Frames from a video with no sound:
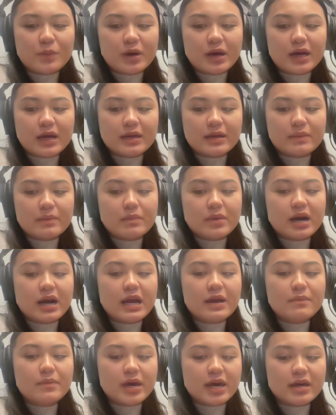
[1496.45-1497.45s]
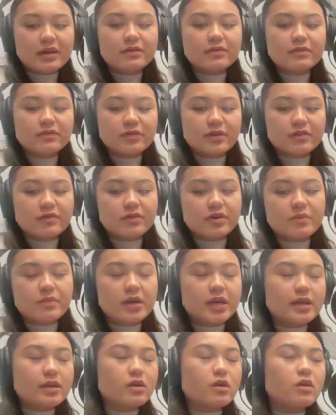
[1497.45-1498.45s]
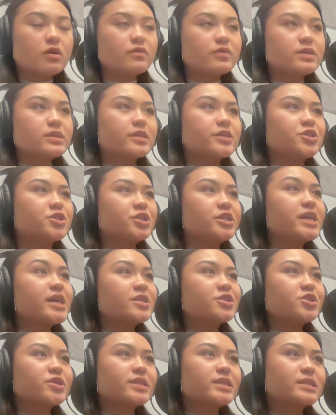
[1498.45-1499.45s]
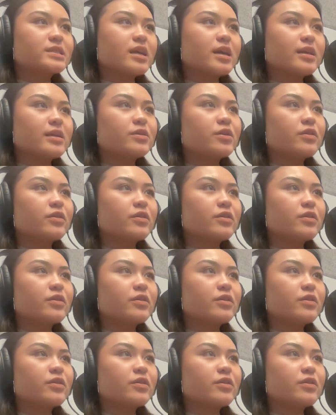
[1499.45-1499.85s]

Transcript: But my main FIFA media officer, she actually started